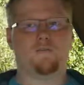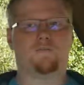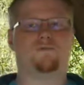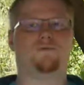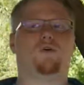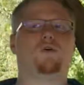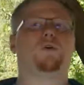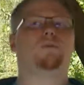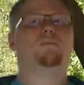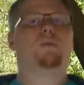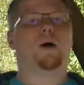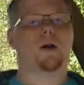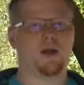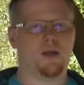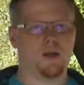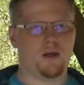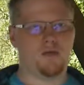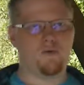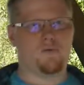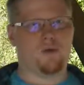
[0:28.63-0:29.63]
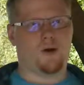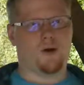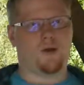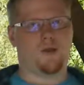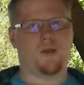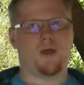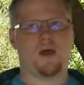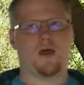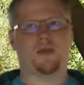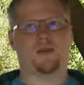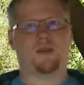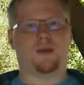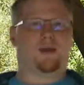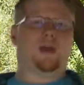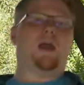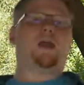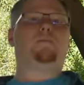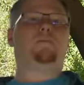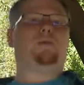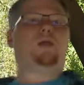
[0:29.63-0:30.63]
for the money rather than the
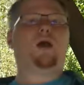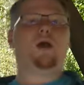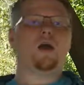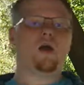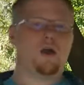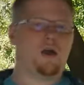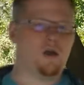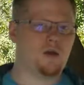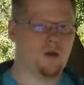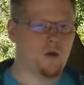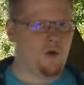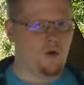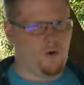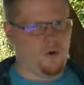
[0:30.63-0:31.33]
gameplay